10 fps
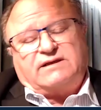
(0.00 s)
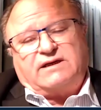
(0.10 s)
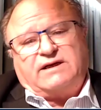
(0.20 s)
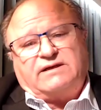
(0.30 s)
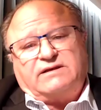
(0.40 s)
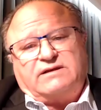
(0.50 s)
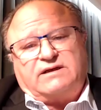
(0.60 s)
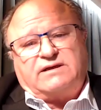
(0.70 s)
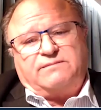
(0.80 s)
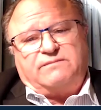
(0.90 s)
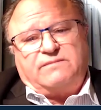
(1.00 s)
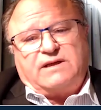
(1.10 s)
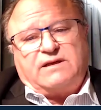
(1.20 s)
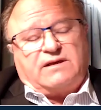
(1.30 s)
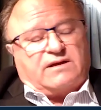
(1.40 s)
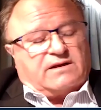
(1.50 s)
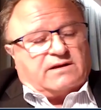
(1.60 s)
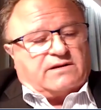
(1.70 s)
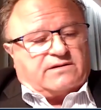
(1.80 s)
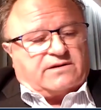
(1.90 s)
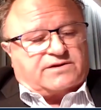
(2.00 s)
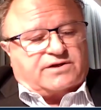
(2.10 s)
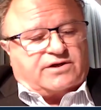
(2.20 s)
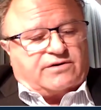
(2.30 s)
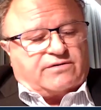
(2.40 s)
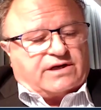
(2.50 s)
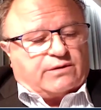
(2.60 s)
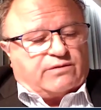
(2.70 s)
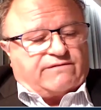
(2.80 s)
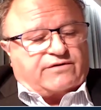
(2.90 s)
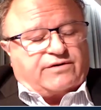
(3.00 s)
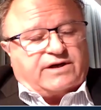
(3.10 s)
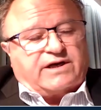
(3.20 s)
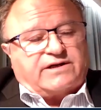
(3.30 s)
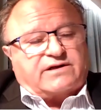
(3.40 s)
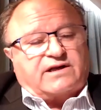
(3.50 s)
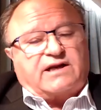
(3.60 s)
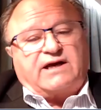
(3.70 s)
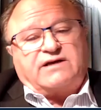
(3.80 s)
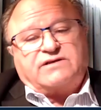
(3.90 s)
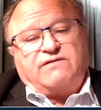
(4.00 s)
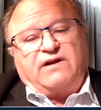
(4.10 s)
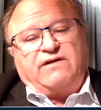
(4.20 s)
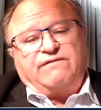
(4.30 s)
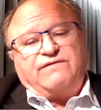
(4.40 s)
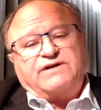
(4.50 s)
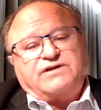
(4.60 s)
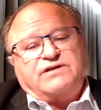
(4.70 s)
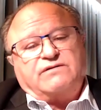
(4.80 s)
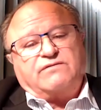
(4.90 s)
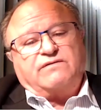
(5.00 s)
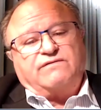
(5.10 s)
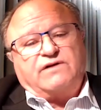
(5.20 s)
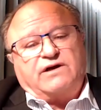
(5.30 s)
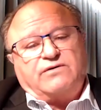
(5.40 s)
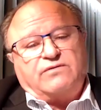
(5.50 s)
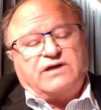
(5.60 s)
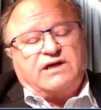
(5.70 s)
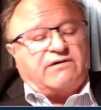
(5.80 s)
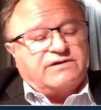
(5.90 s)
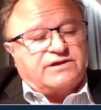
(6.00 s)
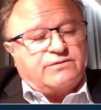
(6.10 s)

And the security we've created allows an investor of local currency,